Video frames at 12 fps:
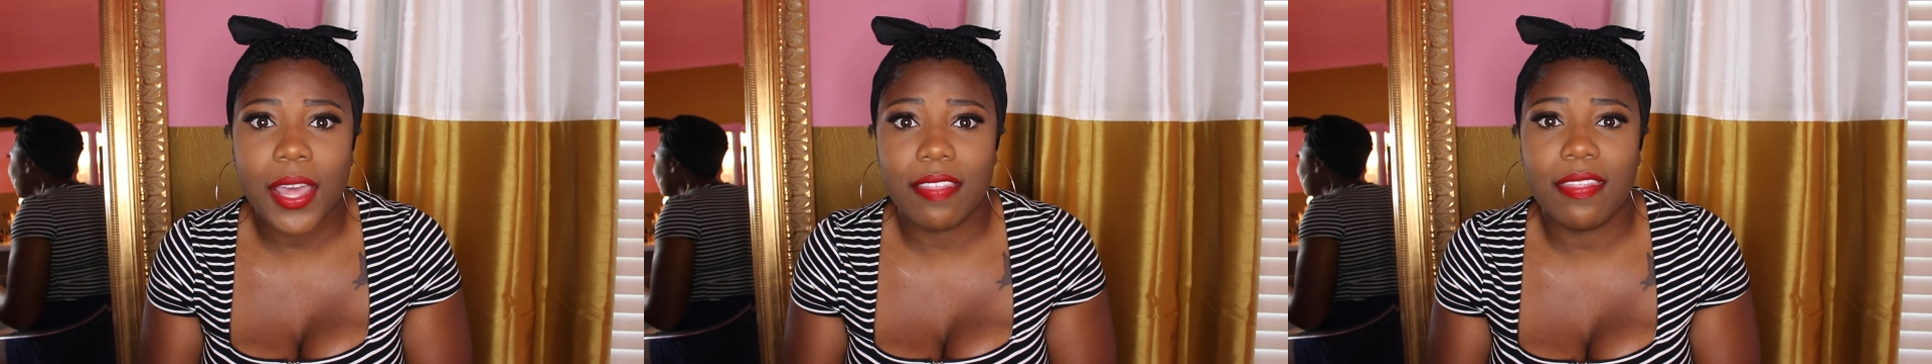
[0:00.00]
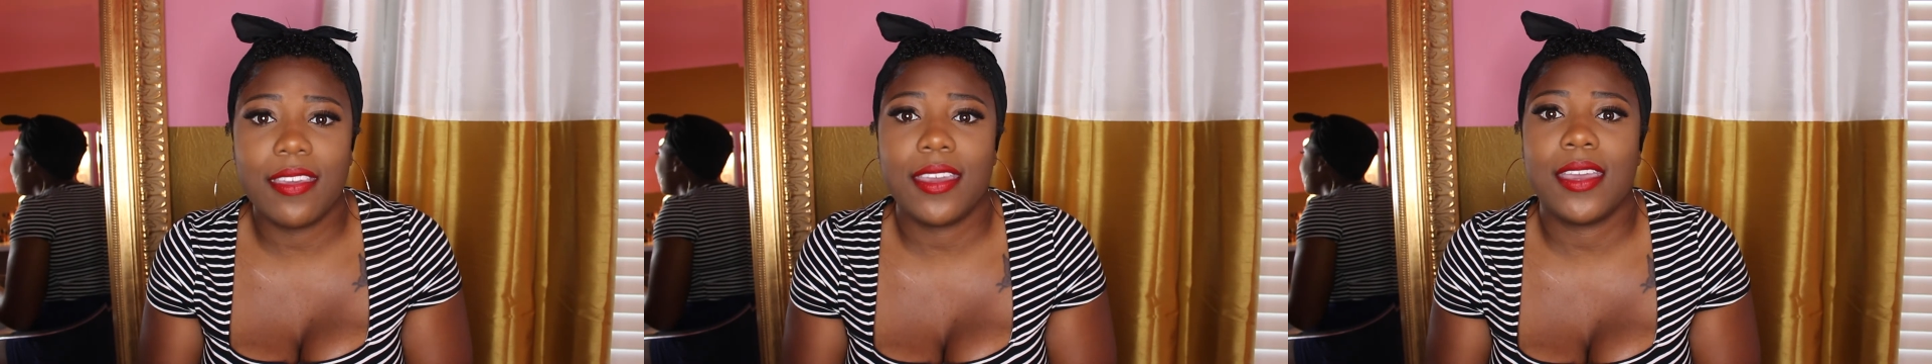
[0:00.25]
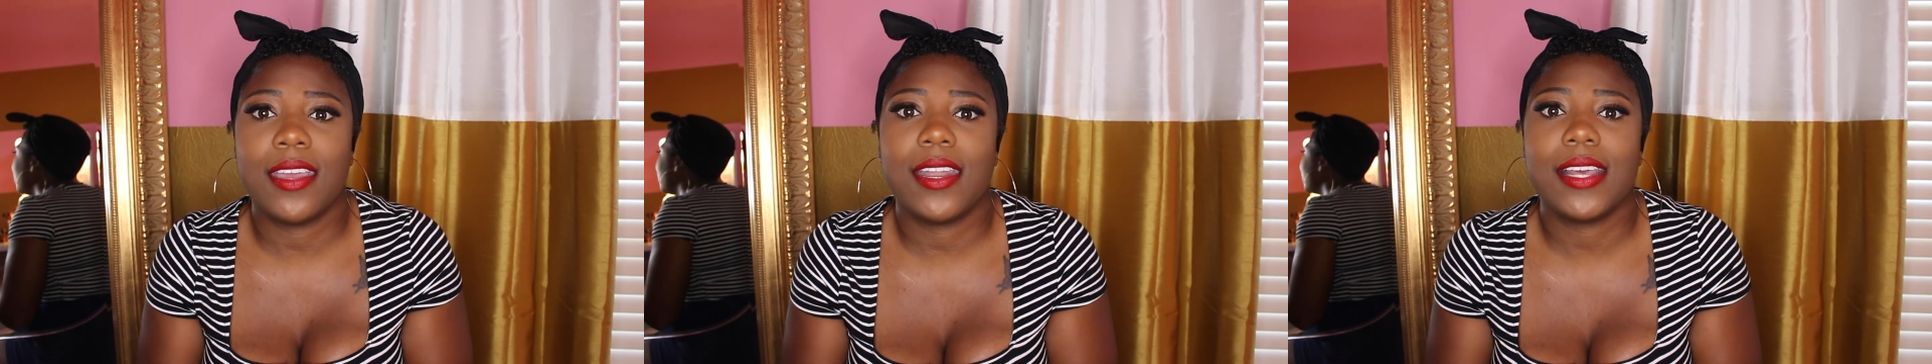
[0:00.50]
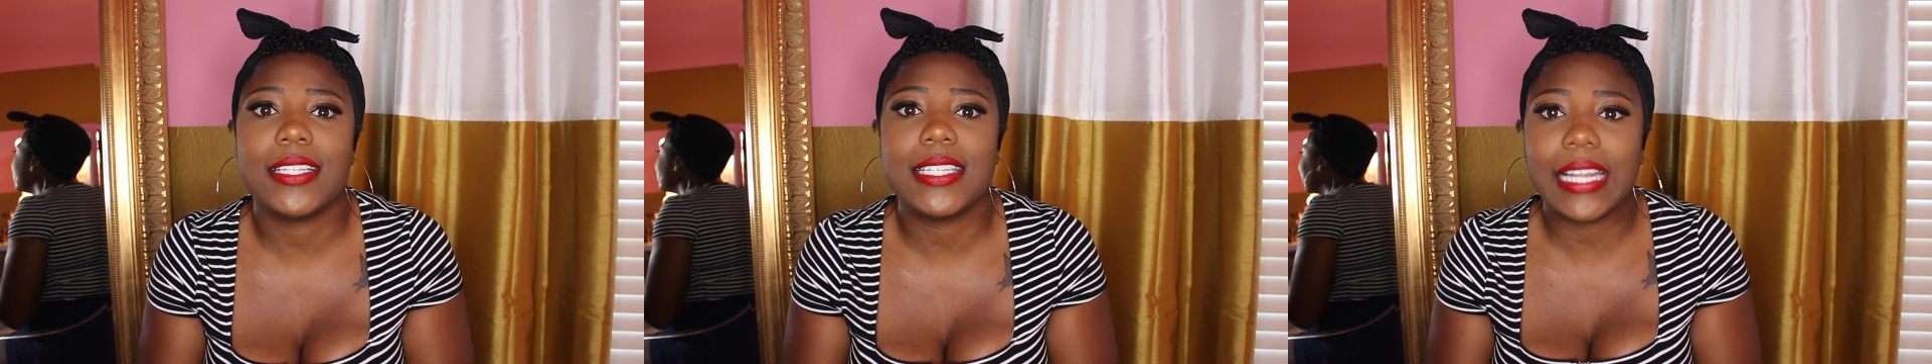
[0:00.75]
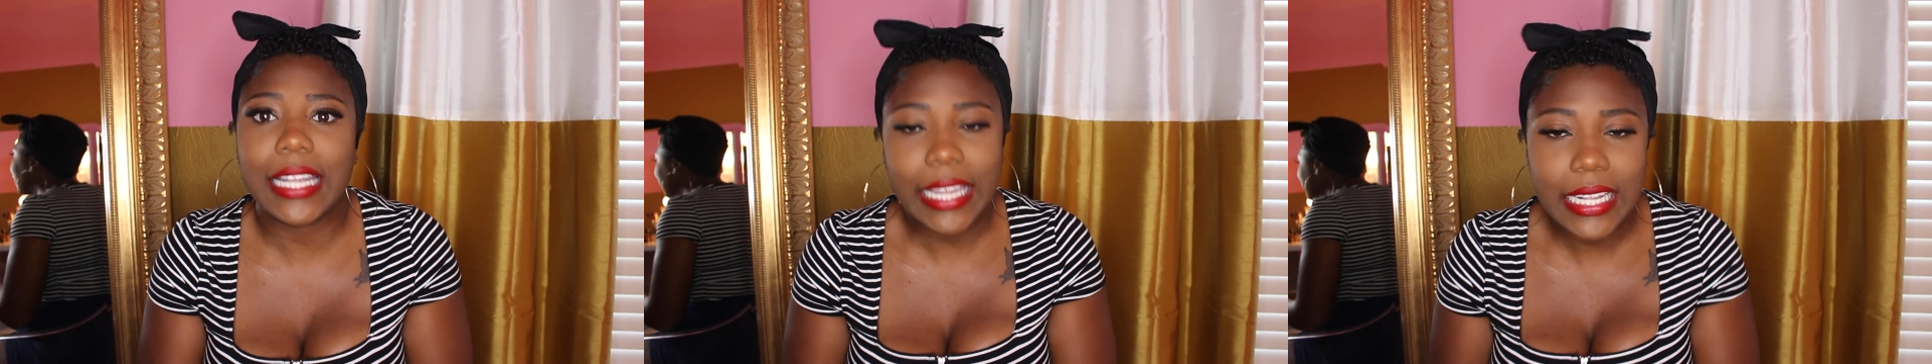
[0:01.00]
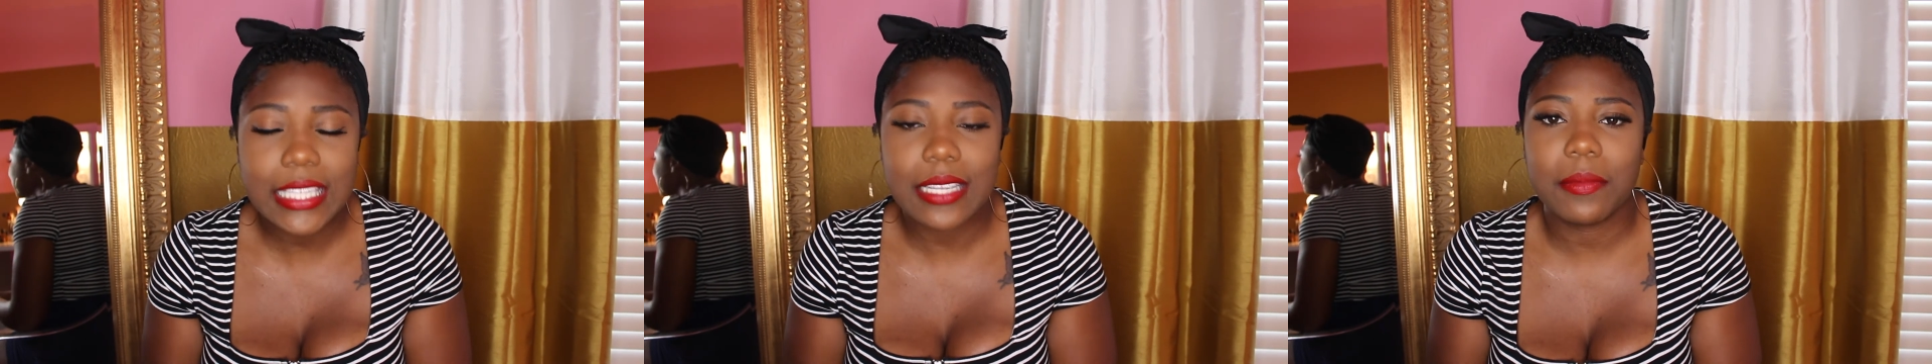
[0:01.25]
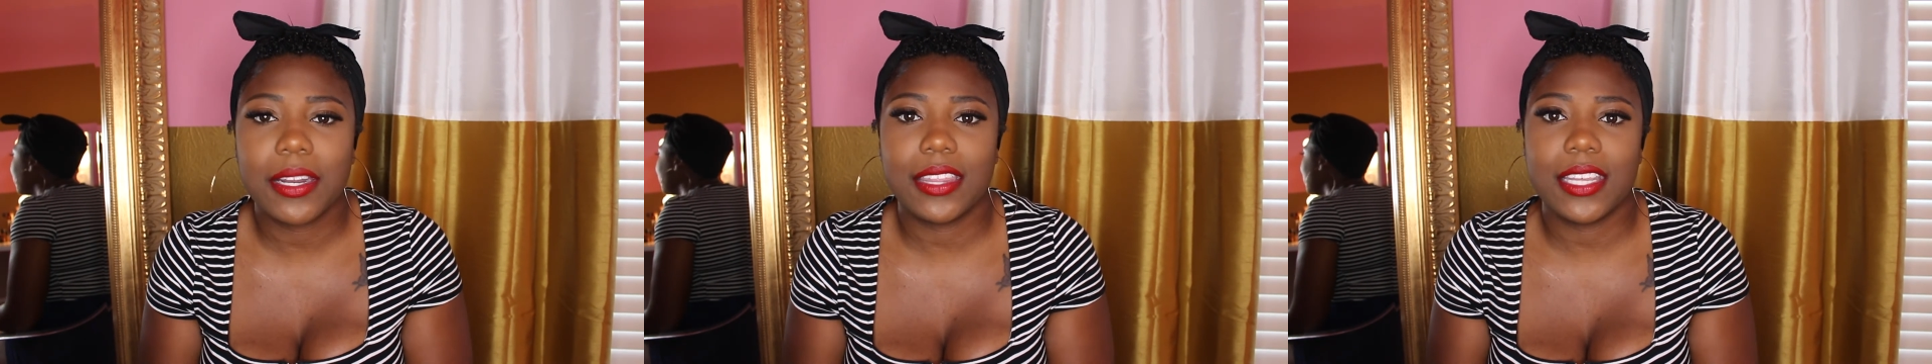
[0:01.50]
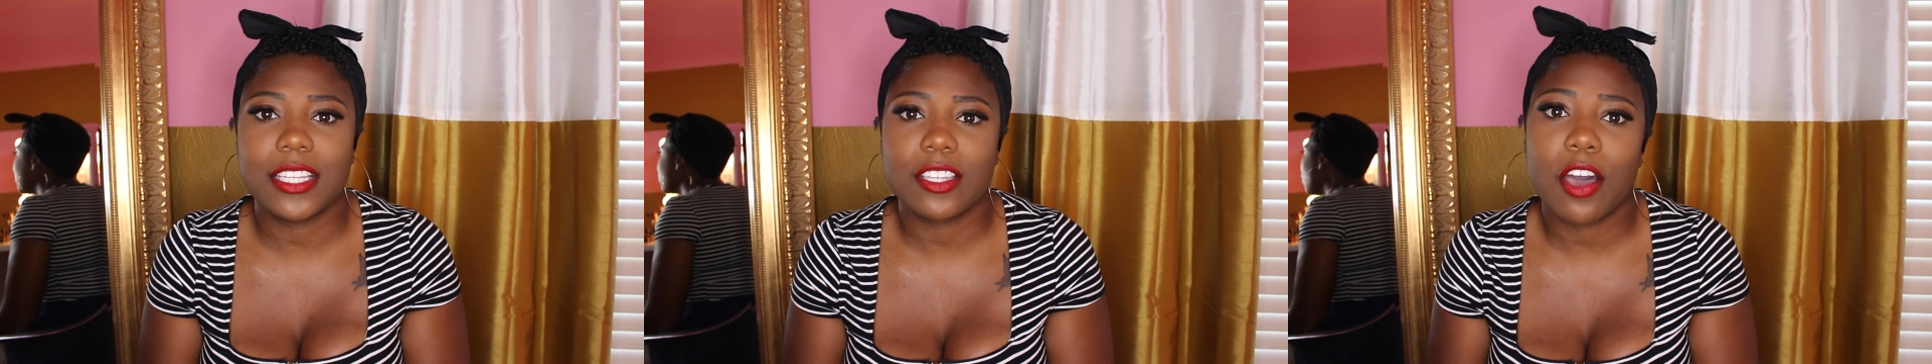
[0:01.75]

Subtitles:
and then delete some of the things